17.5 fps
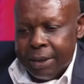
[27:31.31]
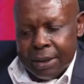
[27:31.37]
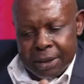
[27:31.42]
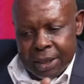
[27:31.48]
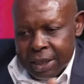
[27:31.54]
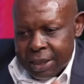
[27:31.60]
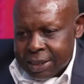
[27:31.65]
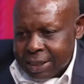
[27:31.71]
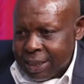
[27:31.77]

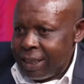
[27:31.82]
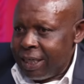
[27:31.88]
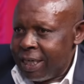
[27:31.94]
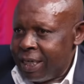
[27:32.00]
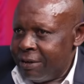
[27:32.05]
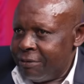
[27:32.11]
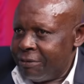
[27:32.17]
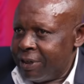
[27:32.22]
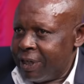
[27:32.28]
There is
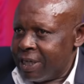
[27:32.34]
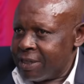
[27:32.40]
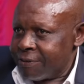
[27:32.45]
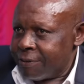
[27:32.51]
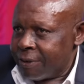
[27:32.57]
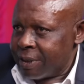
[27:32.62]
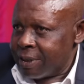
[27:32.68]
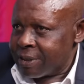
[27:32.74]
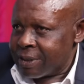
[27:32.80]
clear evidence,
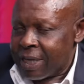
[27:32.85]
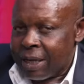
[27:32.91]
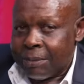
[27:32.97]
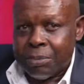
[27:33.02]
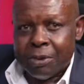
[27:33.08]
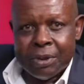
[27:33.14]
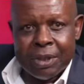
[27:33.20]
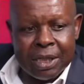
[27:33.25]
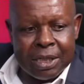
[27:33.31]
for
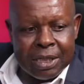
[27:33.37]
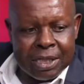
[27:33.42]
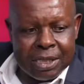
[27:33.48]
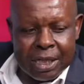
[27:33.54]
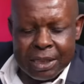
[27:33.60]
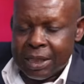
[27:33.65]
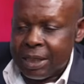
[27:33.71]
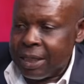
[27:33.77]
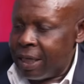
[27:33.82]
example, that in
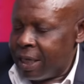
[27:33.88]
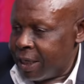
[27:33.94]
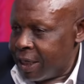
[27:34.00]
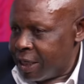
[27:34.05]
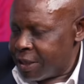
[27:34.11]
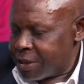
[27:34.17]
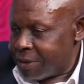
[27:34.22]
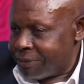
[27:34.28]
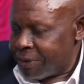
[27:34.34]
certain
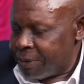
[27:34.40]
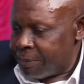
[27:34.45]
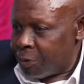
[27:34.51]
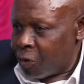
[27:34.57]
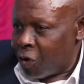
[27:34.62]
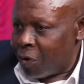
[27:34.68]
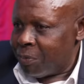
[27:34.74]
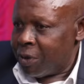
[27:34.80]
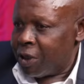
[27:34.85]
areas of
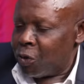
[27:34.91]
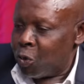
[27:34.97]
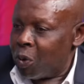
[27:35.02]
employment,